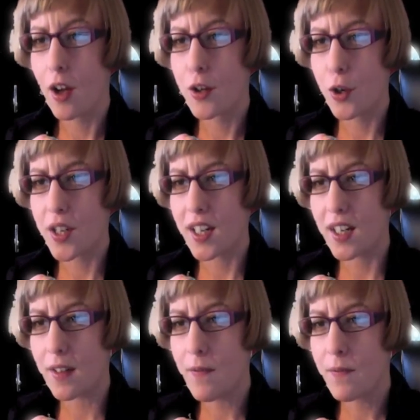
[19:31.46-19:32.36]
took it
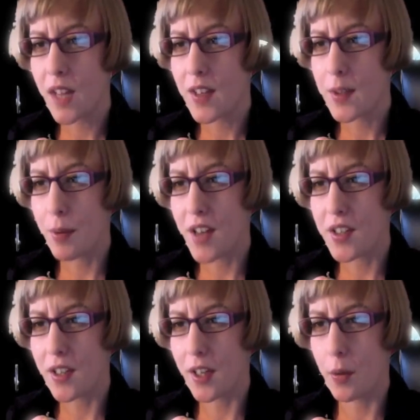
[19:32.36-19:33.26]
in,
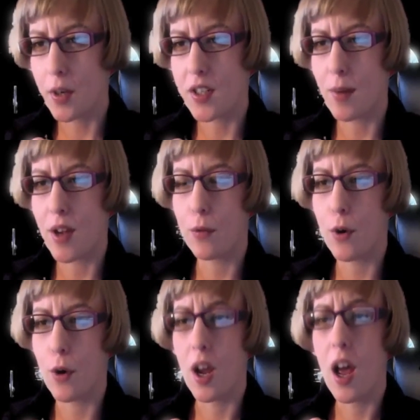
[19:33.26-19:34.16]
splashing the liquid into my
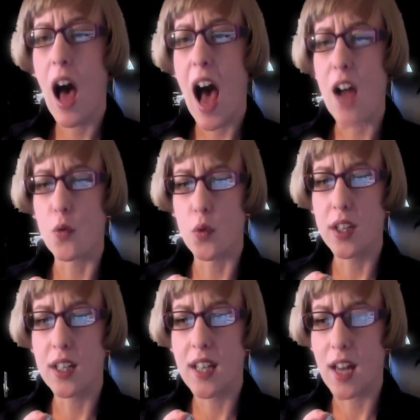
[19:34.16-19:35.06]
throat. I
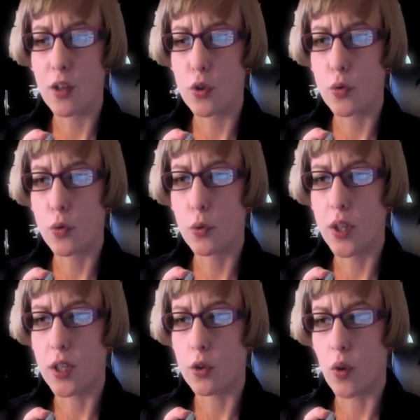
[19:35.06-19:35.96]
really and
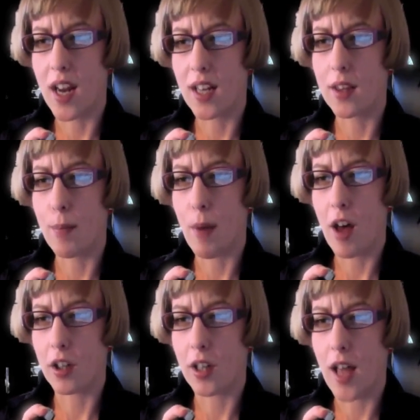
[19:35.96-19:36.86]
truly drank the
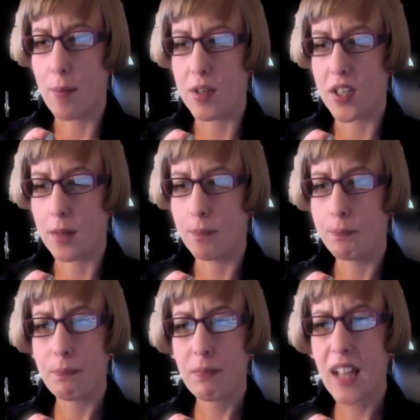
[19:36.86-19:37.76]
bottle empty
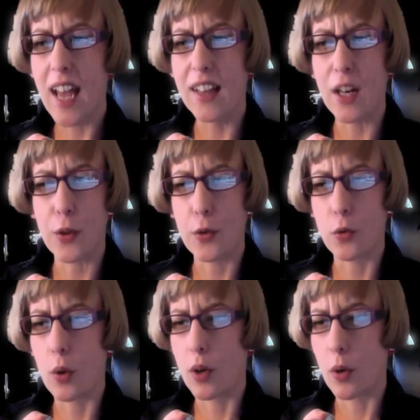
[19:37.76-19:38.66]
and then
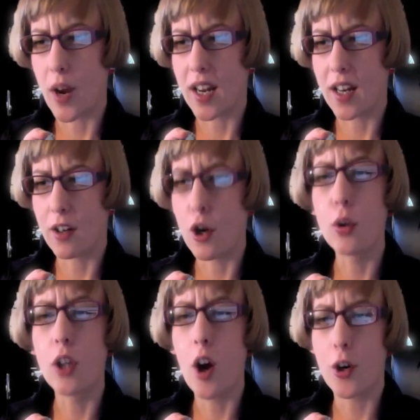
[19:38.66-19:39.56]
threw it away, no
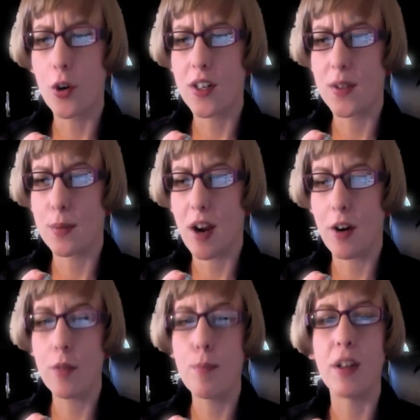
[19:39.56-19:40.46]
longer in
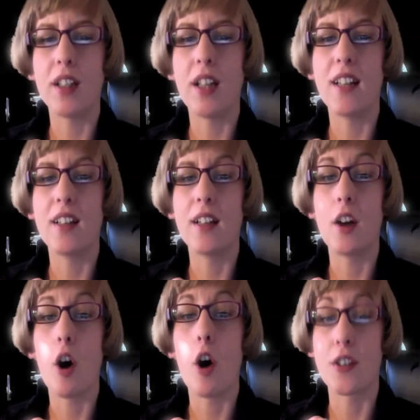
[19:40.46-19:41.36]
despair, but like
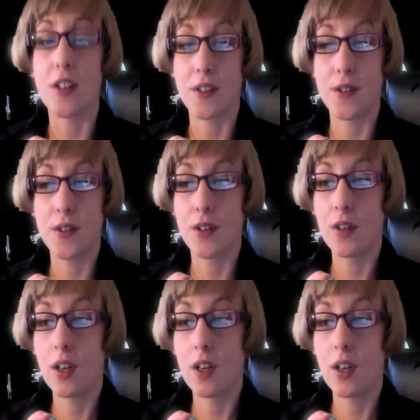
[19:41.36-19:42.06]
an artist.